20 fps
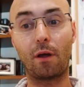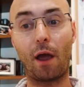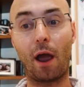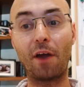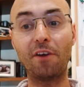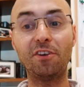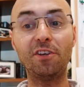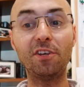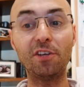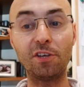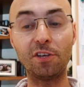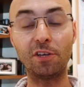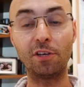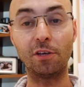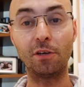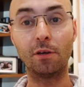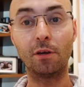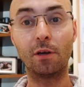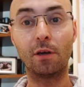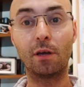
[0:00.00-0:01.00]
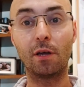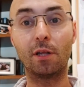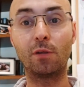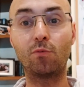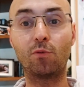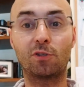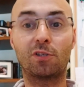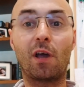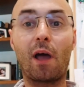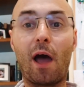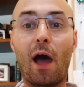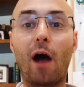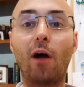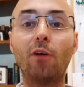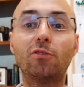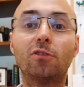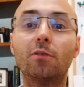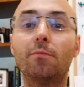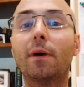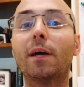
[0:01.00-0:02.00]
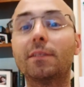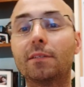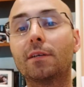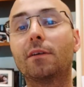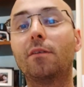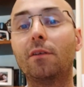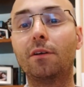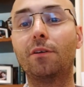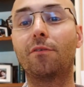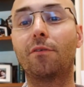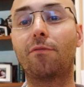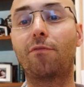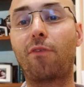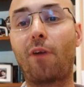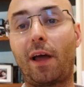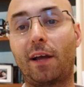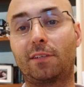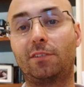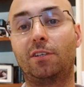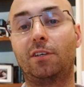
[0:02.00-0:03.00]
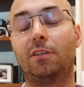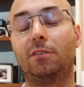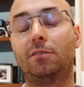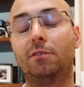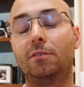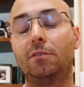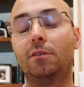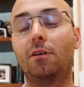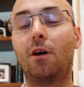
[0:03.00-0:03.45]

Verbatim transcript: IDE, it was automatically reflected